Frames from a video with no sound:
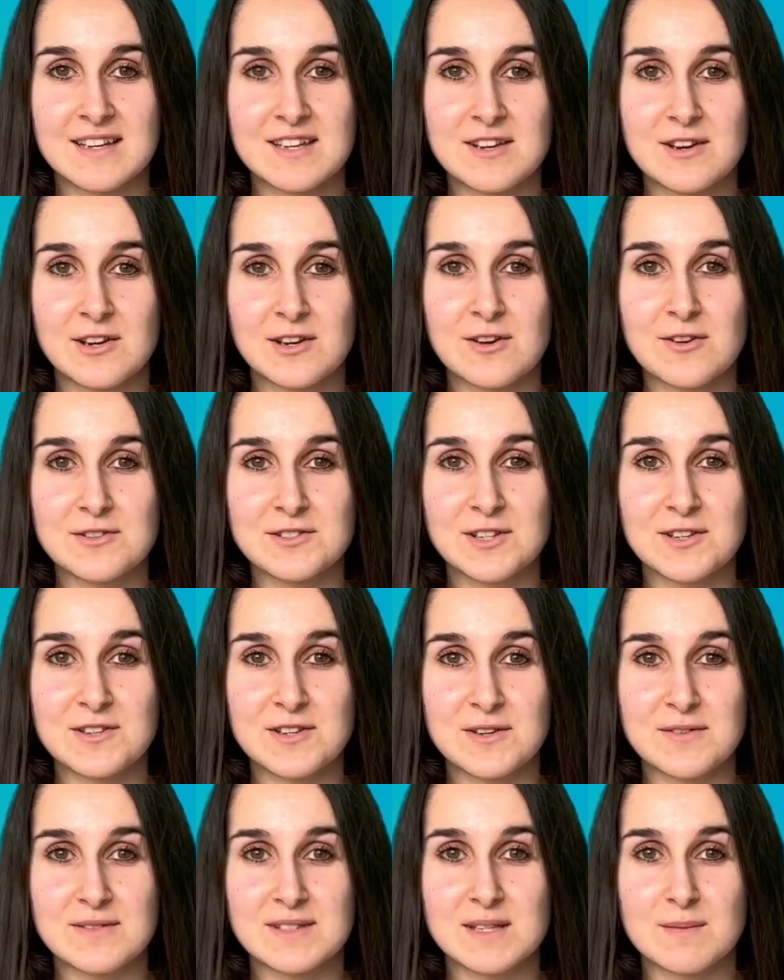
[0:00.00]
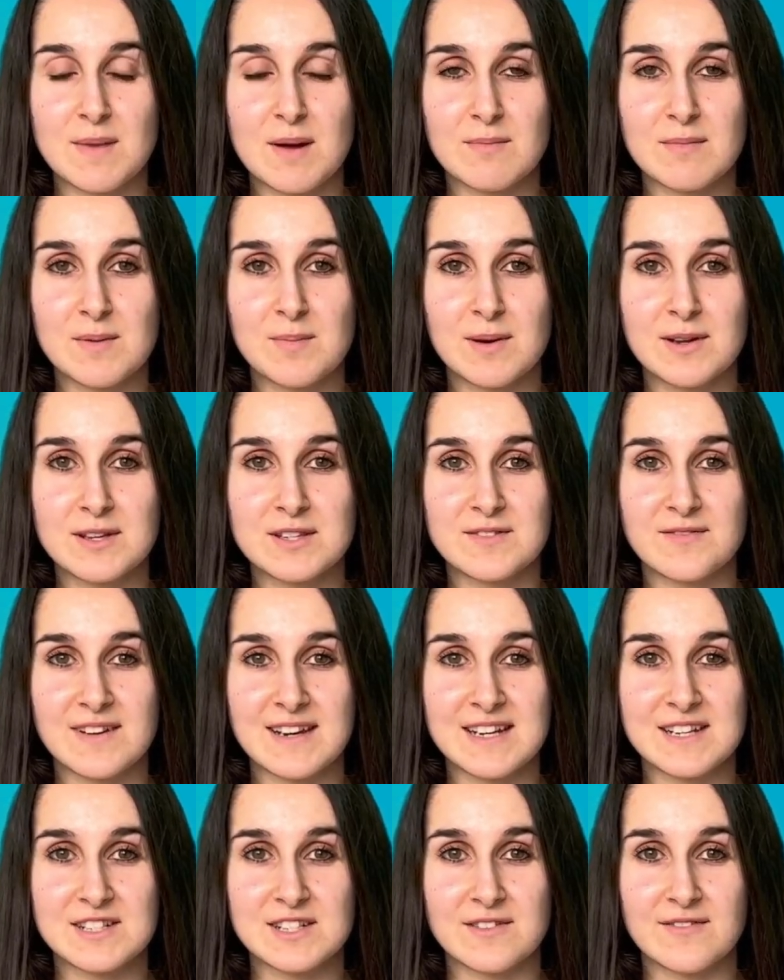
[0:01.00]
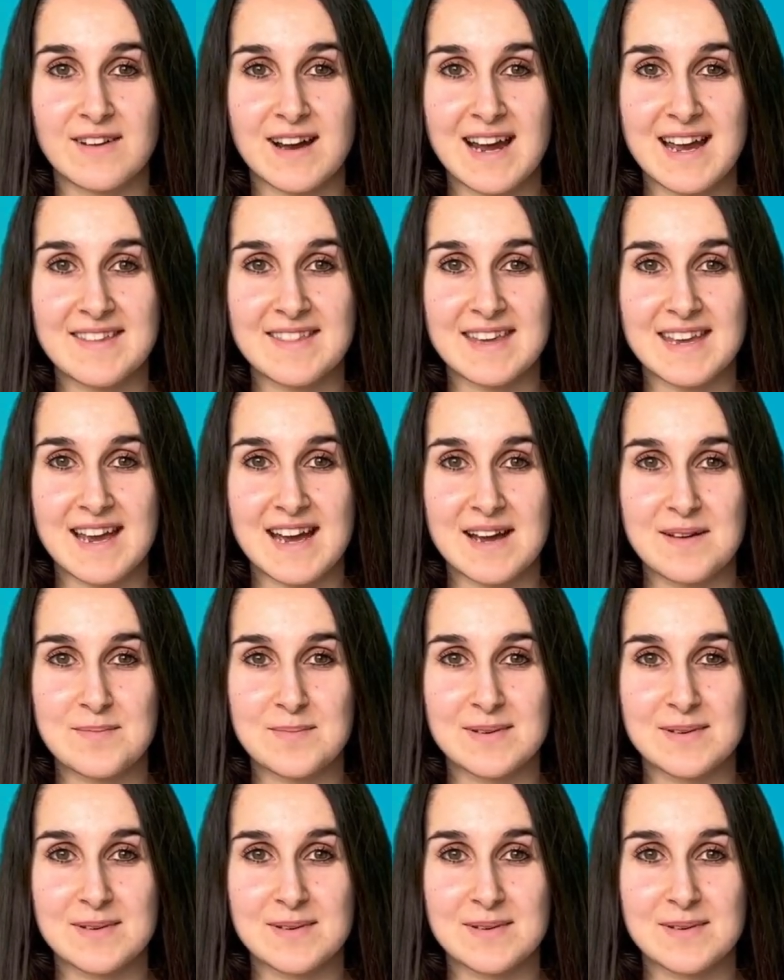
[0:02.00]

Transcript: You can also use the Memory Plus feature via the app.